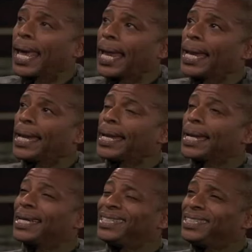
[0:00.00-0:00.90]
and
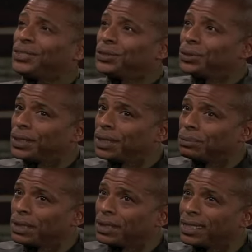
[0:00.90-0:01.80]
I need you to tell
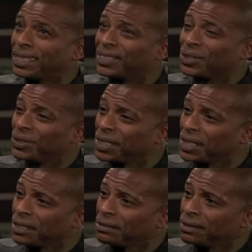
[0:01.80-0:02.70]
me that that's a good thing.